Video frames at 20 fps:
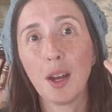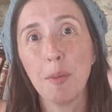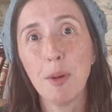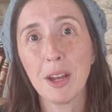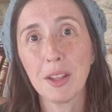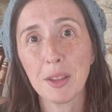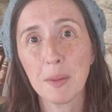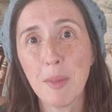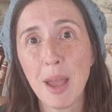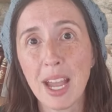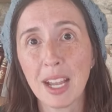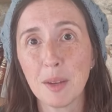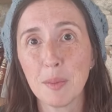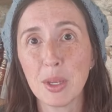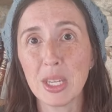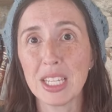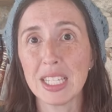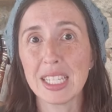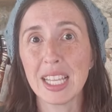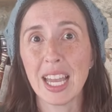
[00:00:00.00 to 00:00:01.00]
about the
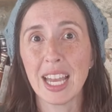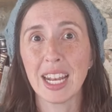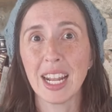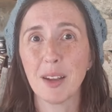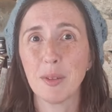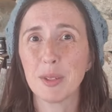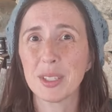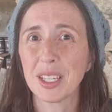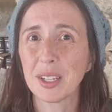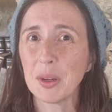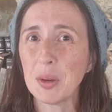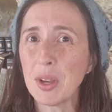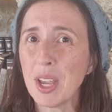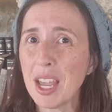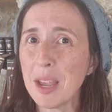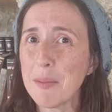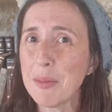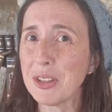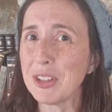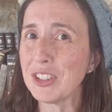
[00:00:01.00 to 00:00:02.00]
Maccabees. And I was like,
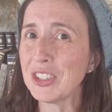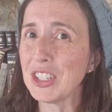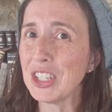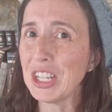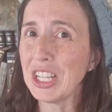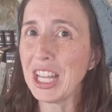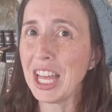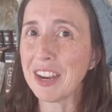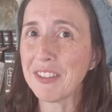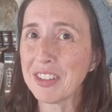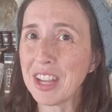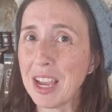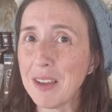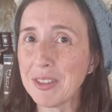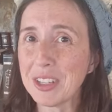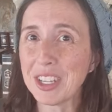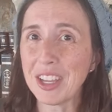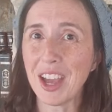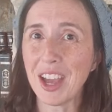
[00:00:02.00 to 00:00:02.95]
okay, but there's still a lot of time